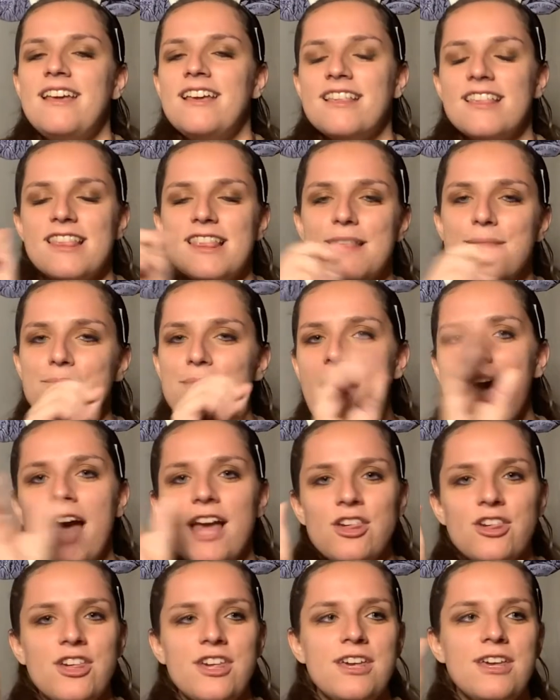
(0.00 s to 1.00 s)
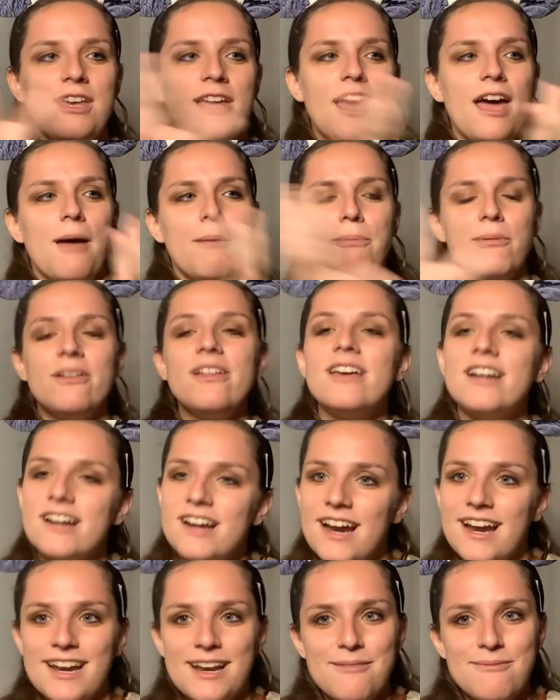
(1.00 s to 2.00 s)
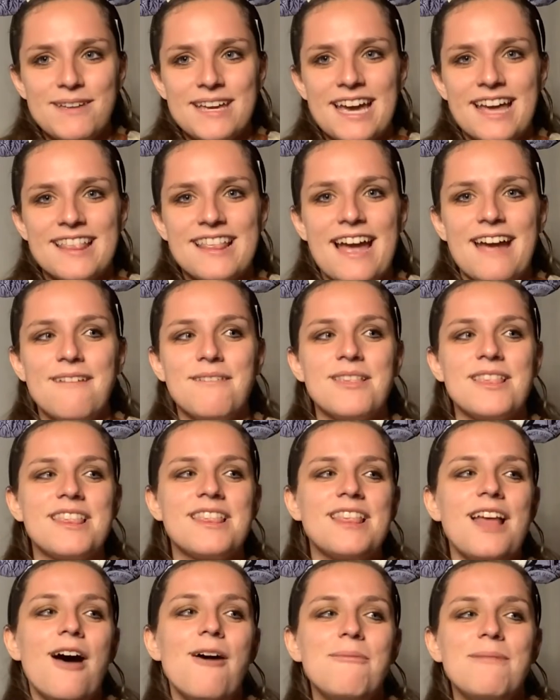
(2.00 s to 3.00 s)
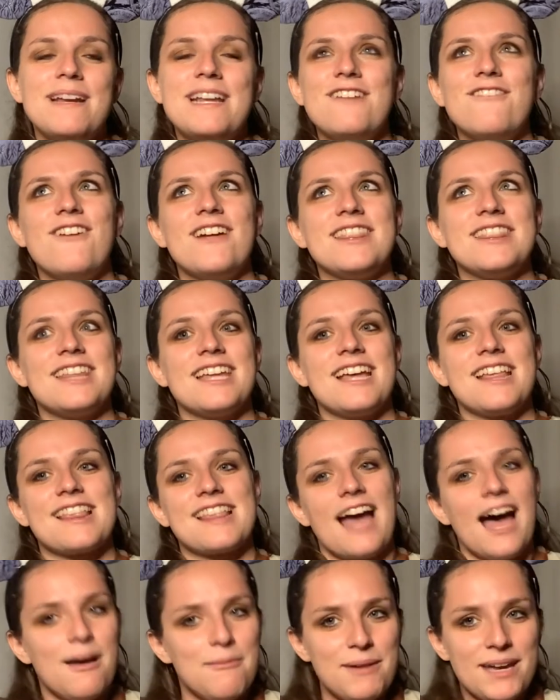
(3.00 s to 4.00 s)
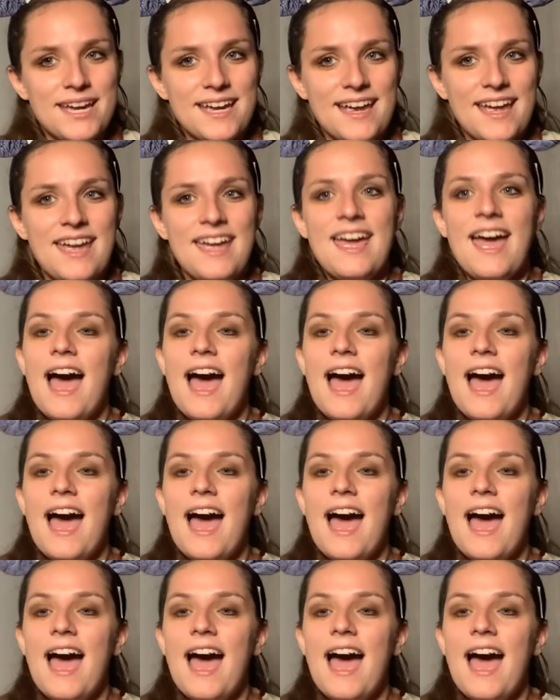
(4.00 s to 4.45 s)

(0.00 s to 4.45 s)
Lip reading: Smash it, obliterate it, because I have so many fun things coming.